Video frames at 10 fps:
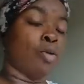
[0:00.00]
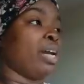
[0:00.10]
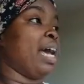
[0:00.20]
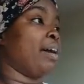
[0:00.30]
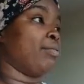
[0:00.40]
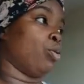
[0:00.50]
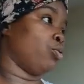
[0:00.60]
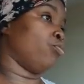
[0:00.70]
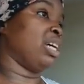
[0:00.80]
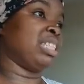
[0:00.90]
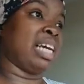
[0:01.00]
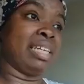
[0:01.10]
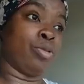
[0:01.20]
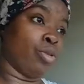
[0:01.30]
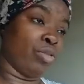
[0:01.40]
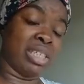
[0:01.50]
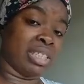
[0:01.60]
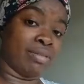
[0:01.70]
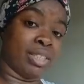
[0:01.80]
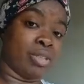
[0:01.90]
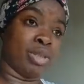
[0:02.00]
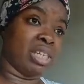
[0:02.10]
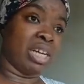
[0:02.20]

all they have, all the Russia, ha all the Russians have to do is